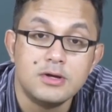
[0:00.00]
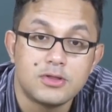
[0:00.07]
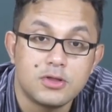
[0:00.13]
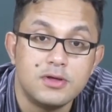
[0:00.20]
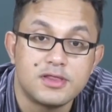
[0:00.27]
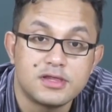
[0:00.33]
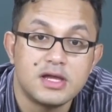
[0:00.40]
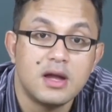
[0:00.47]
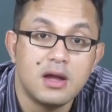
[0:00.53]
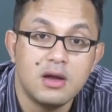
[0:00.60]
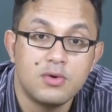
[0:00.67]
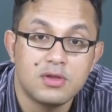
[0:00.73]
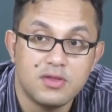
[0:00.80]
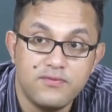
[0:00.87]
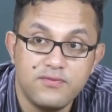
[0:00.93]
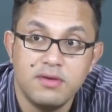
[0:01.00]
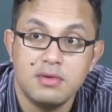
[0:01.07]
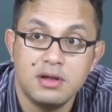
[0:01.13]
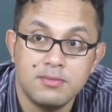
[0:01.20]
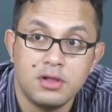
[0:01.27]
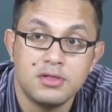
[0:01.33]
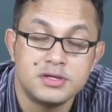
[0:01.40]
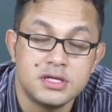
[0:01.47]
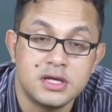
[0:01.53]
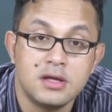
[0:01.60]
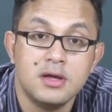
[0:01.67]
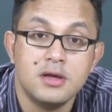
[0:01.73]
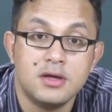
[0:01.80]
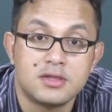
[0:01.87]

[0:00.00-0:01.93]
So hysteria was a female malady.